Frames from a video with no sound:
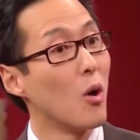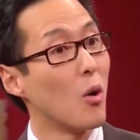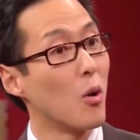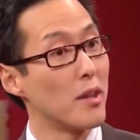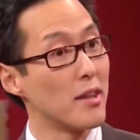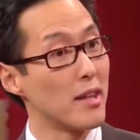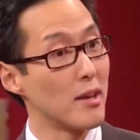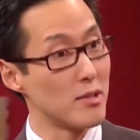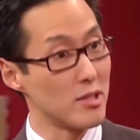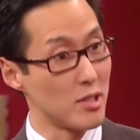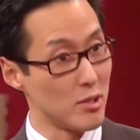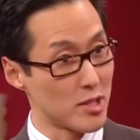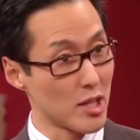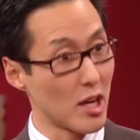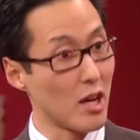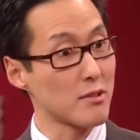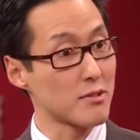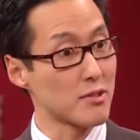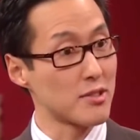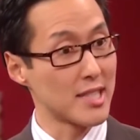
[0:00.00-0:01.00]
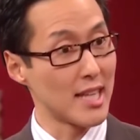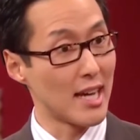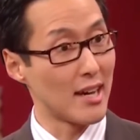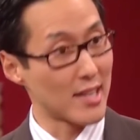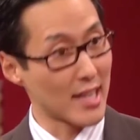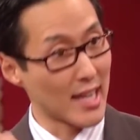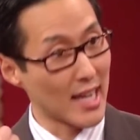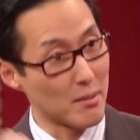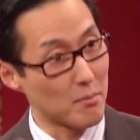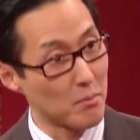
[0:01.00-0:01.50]
or they would use ultrasound
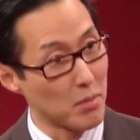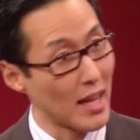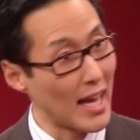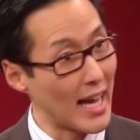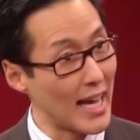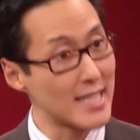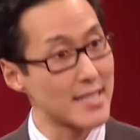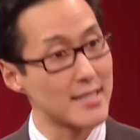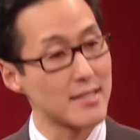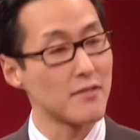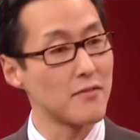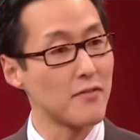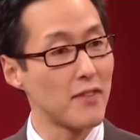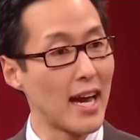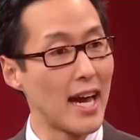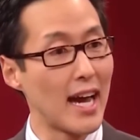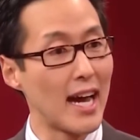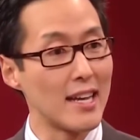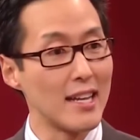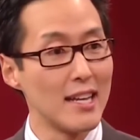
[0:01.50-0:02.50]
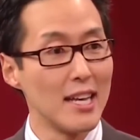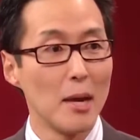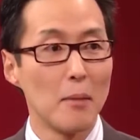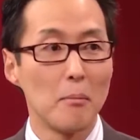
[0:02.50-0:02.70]
to kind of blast the fat.